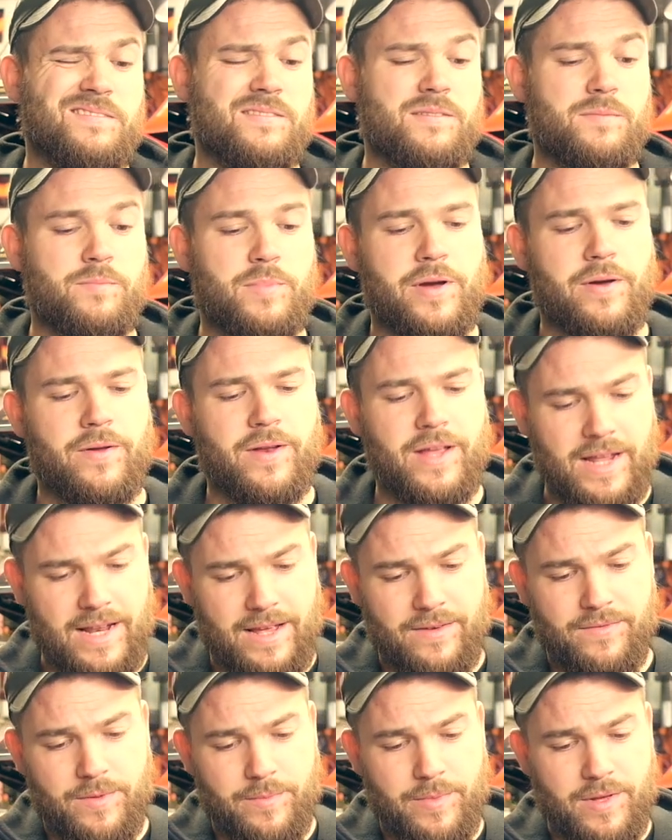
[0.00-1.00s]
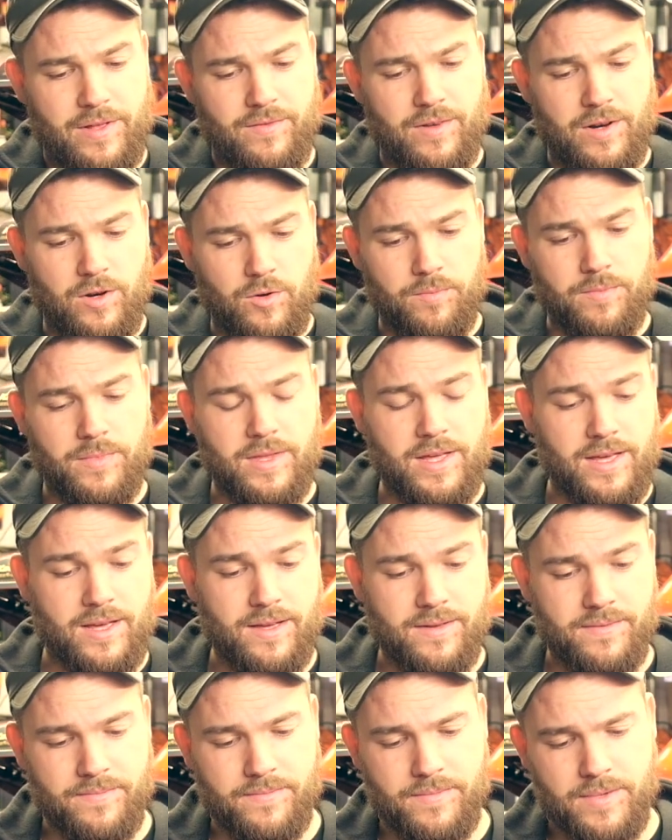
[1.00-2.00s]
Apparently I left a bit of a lump there,
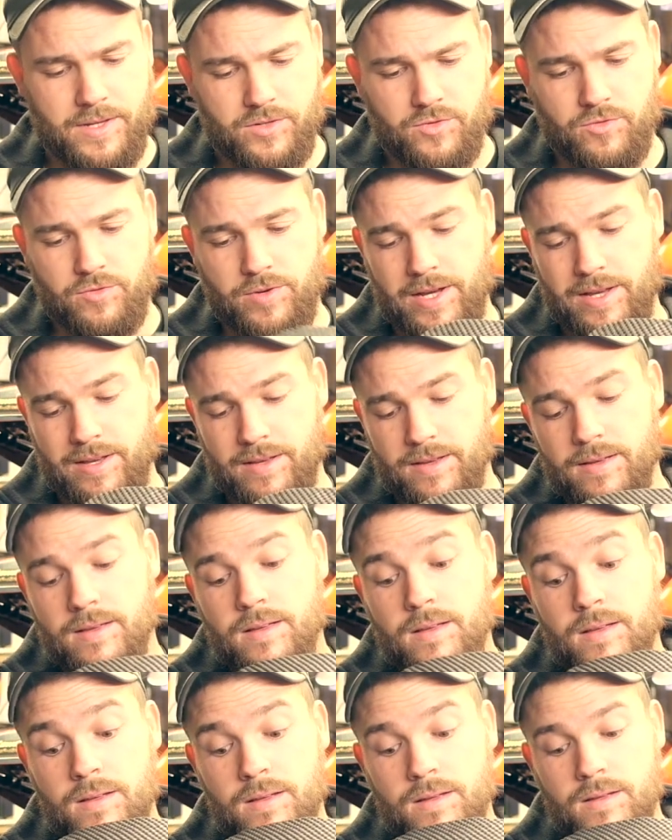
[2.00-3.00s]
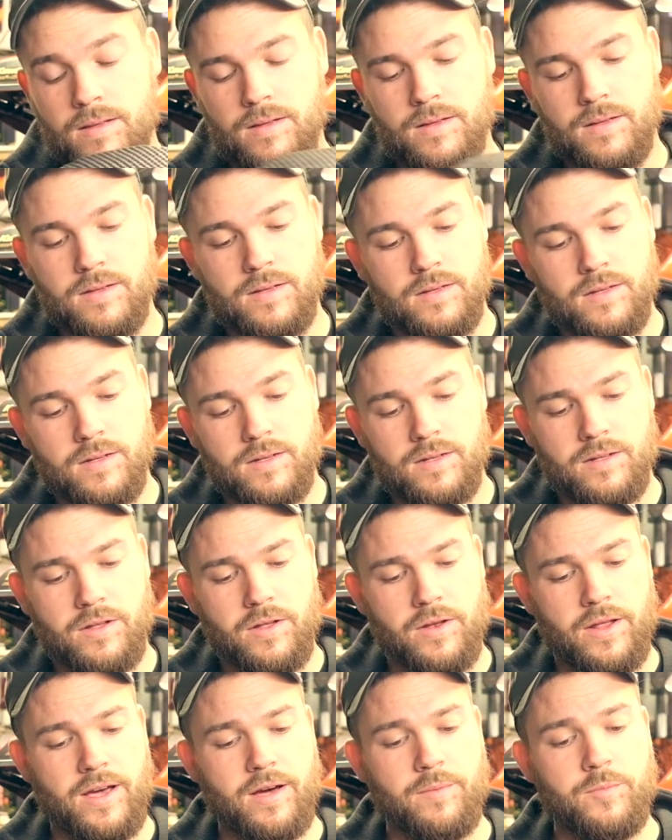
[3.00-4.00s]
that's great. Don't
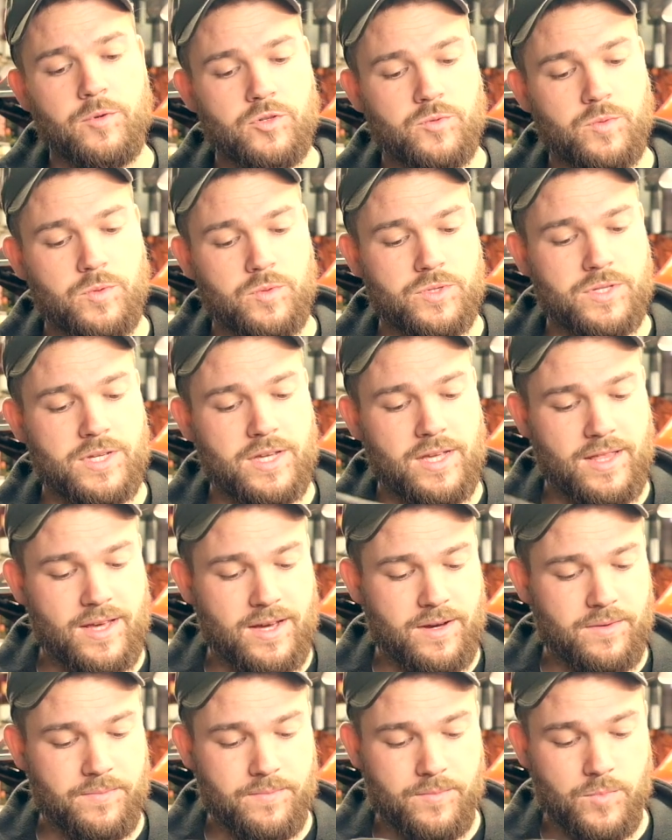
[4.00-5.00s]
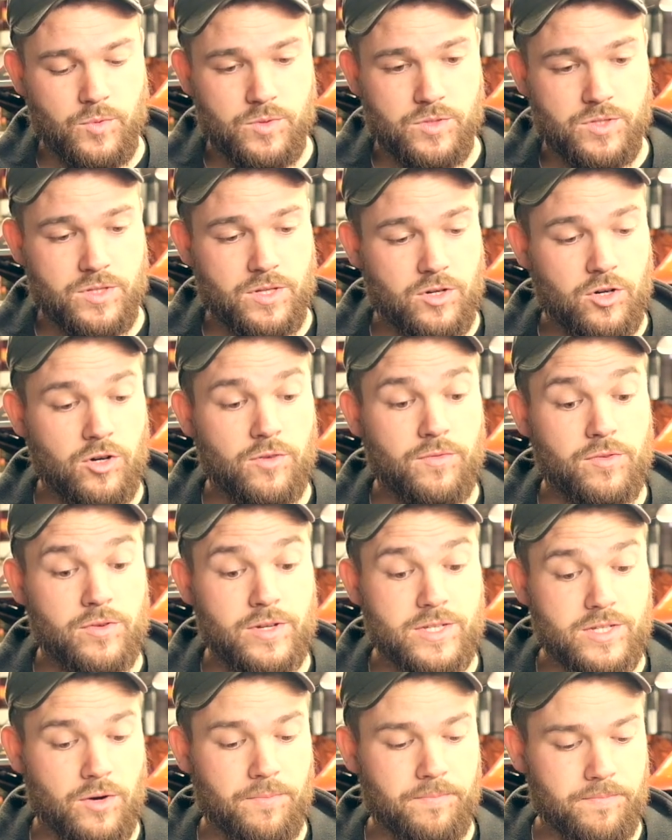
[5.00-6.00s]
know how much we'll see that once the cover
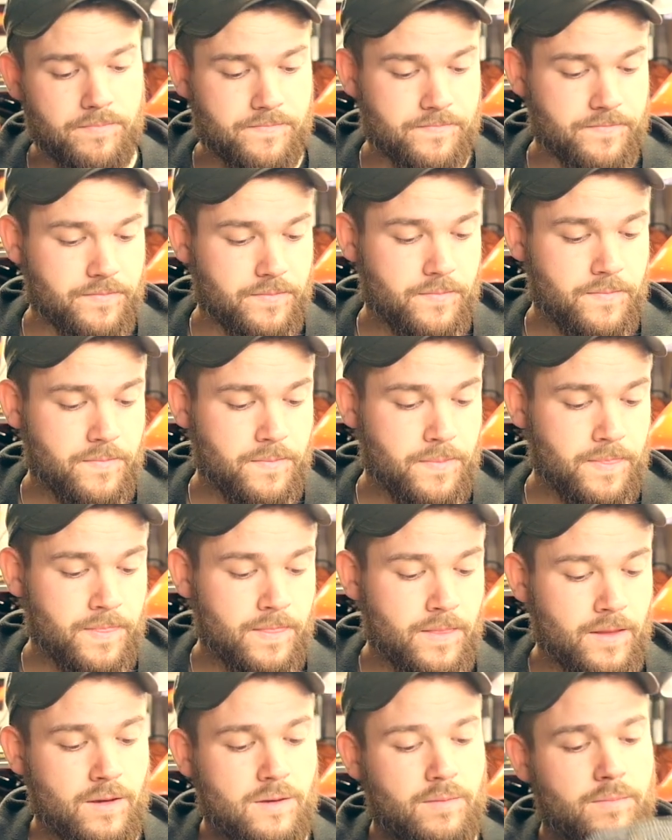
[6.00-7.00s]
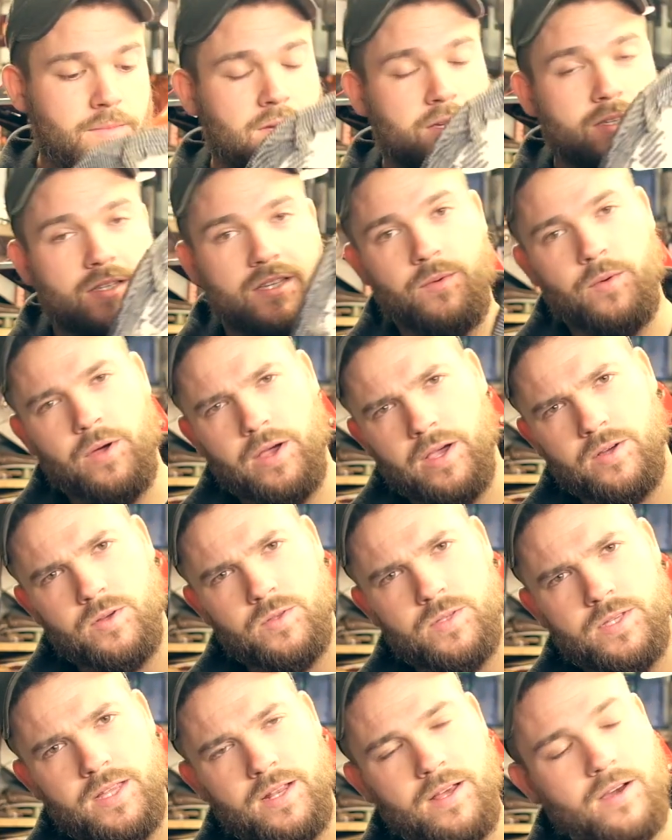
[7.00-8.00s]
is on. You can see where I
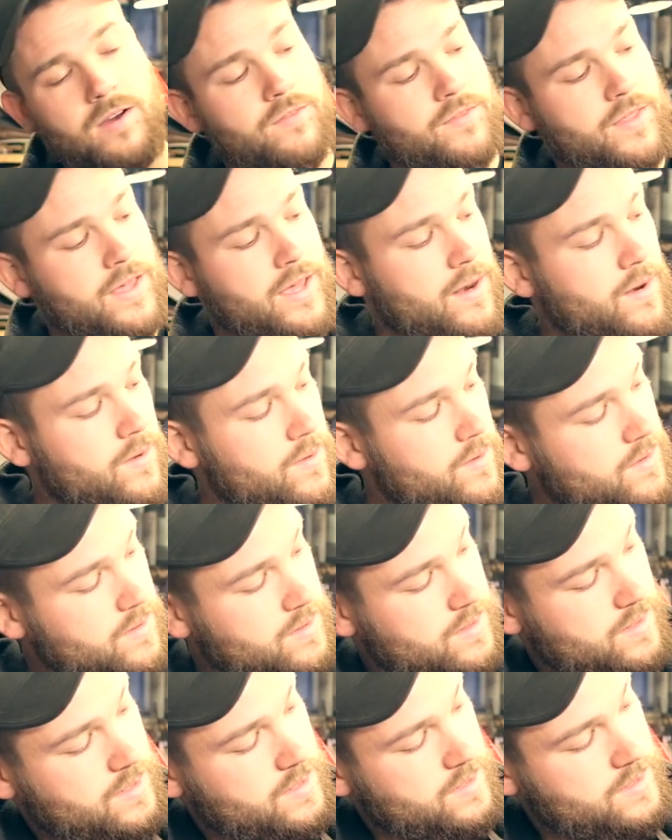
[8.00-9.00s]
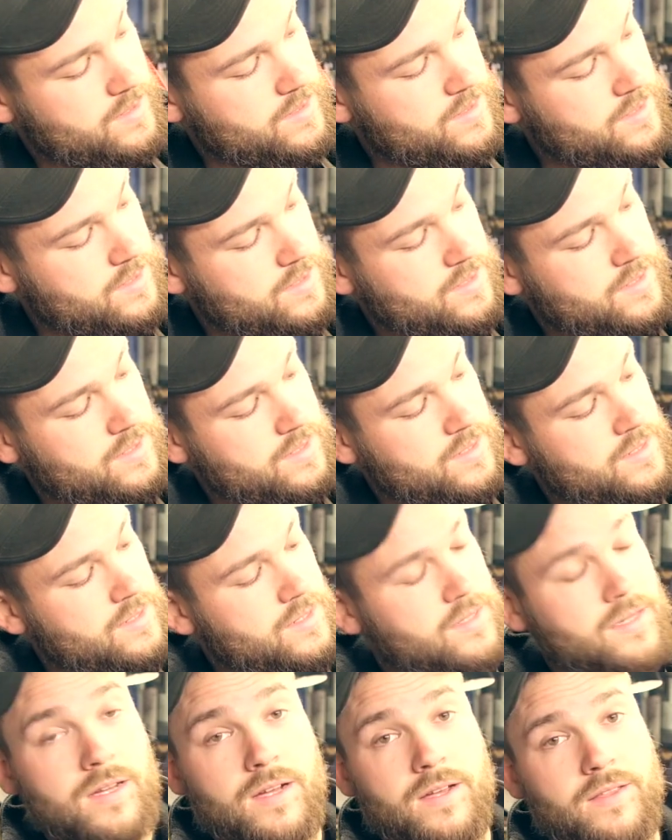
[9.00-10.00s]
cut it in half there, look.
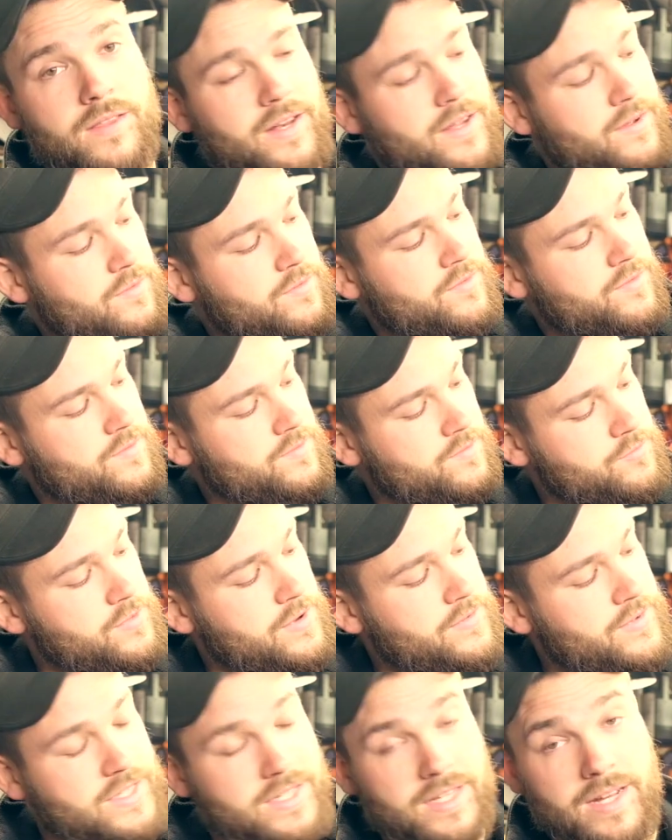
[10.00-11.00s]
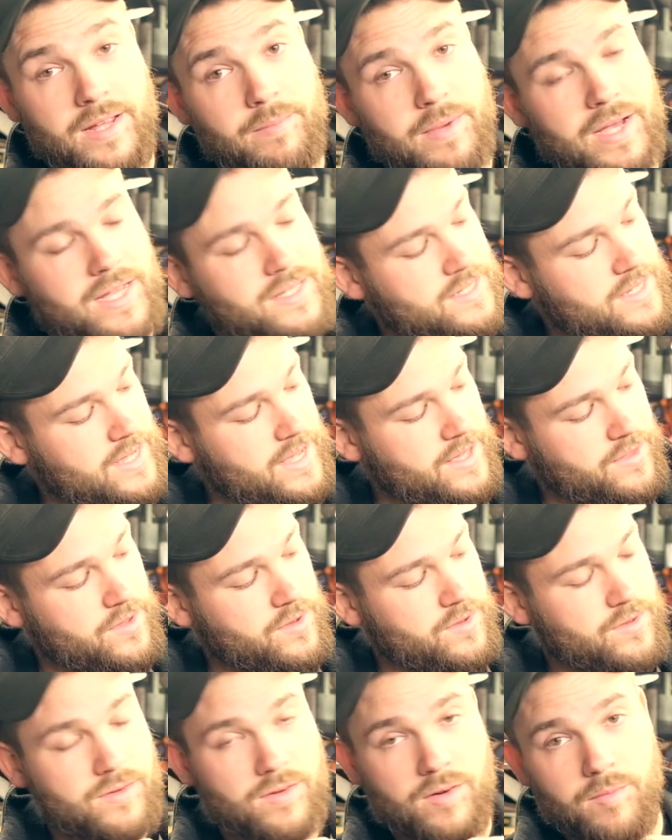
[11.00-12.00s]
And then I've riveted it back together
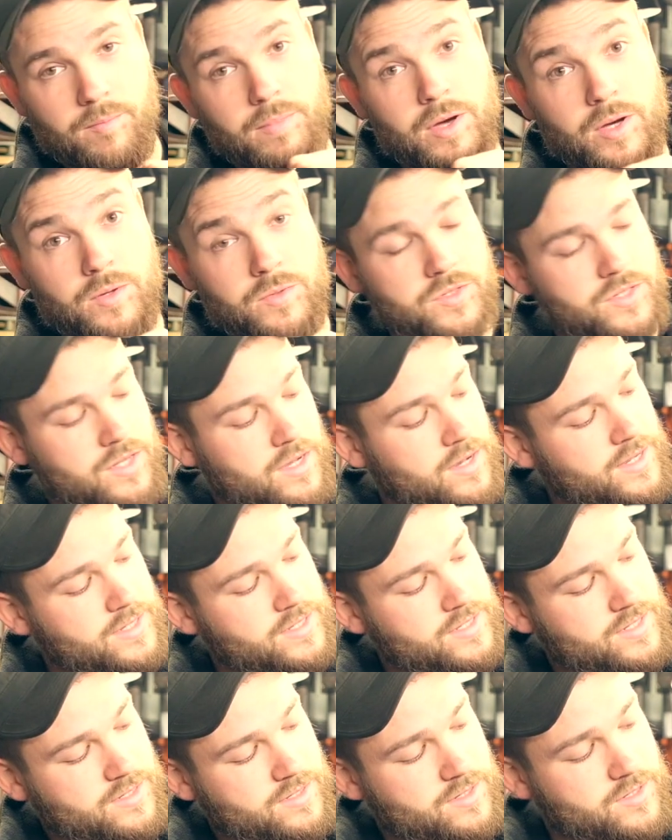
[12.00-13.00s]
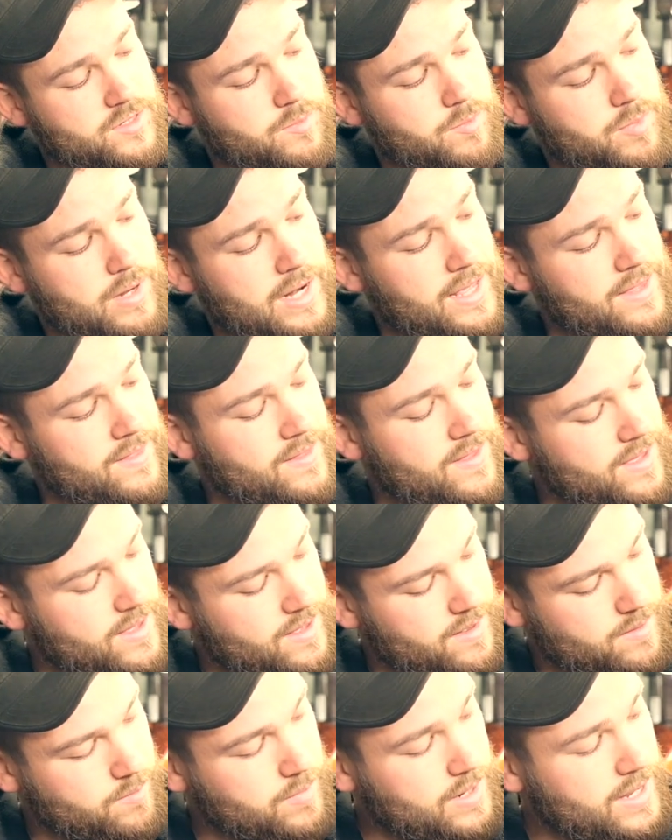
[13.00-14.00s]
on both sides. There's a plate there,